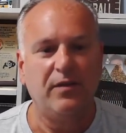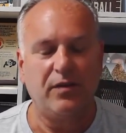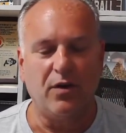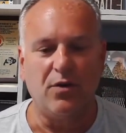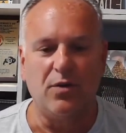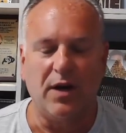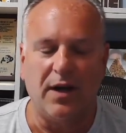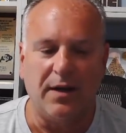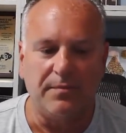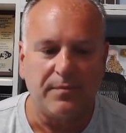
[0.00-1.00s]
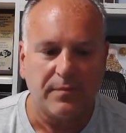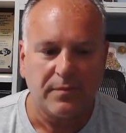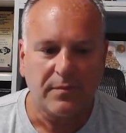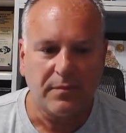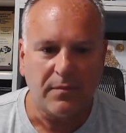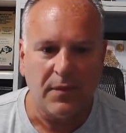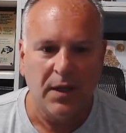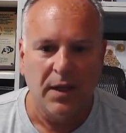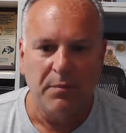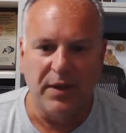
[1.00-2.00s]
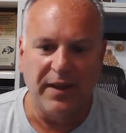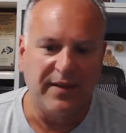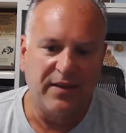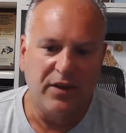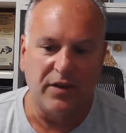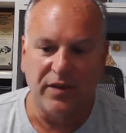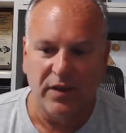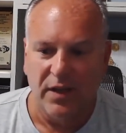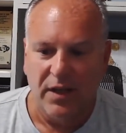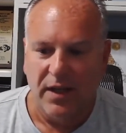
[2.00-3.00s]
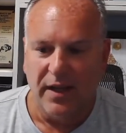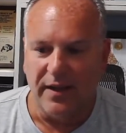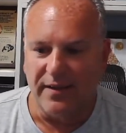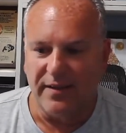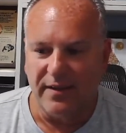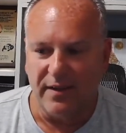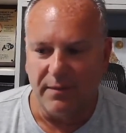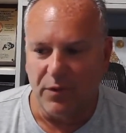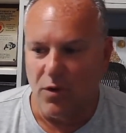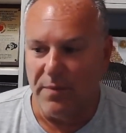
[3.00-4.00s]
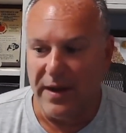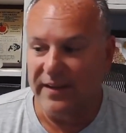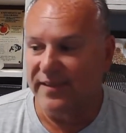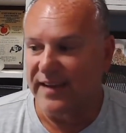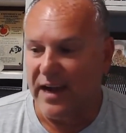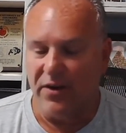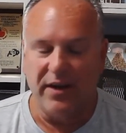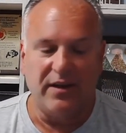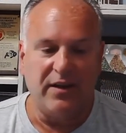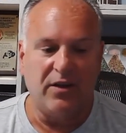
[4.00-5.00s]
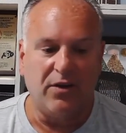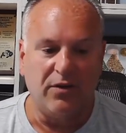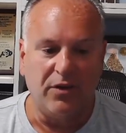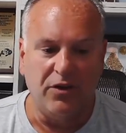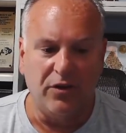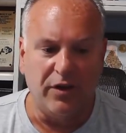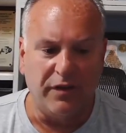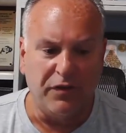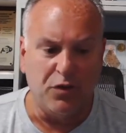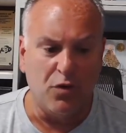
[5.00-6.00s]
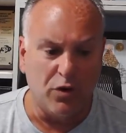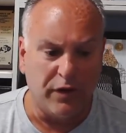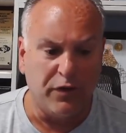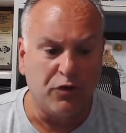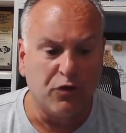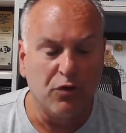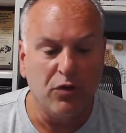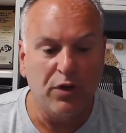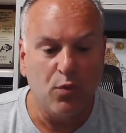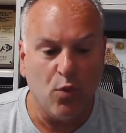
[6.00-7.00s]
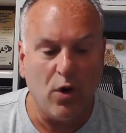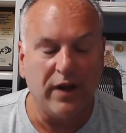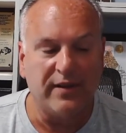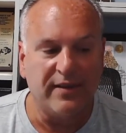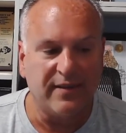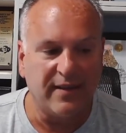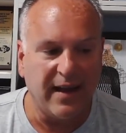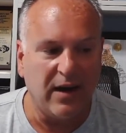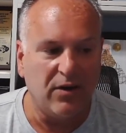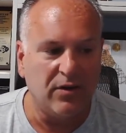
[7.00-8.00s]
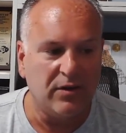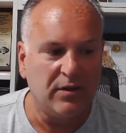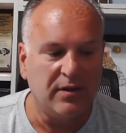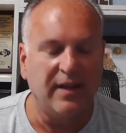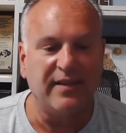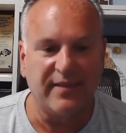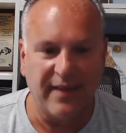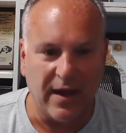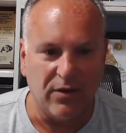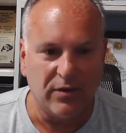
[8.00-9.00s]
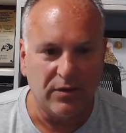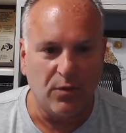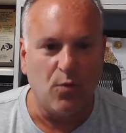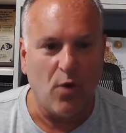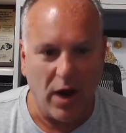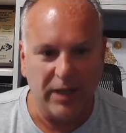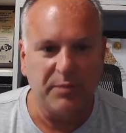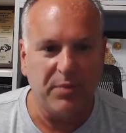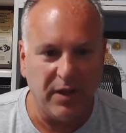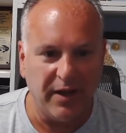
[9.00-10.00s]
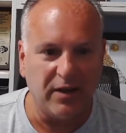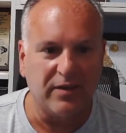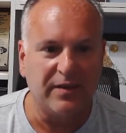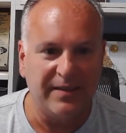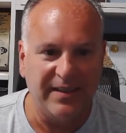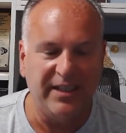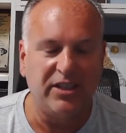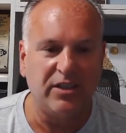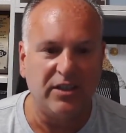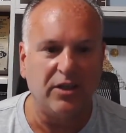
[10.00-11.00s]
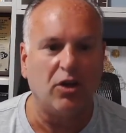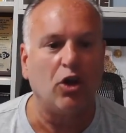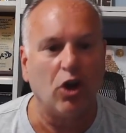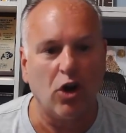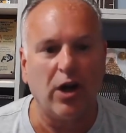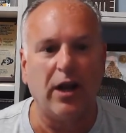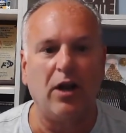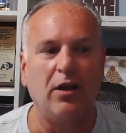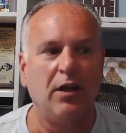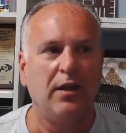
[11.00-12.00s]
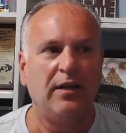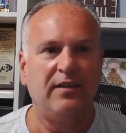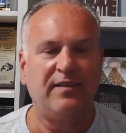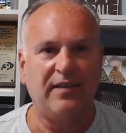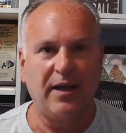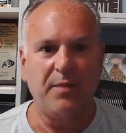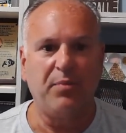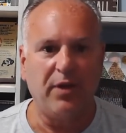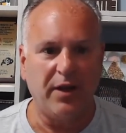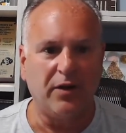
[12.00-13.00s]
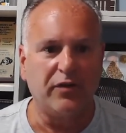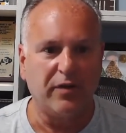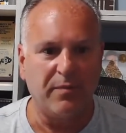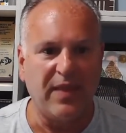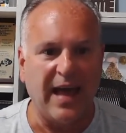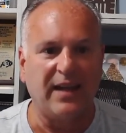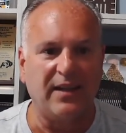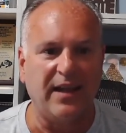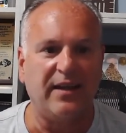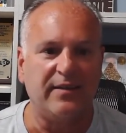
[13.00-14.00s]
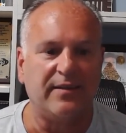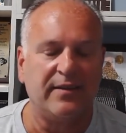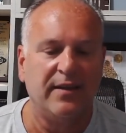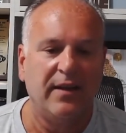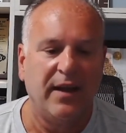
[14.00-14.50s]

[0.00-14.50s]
So, but then, it's going back to scouting. If you truly want to scout, then scout, watch players, teach, learn how to study players from that lens,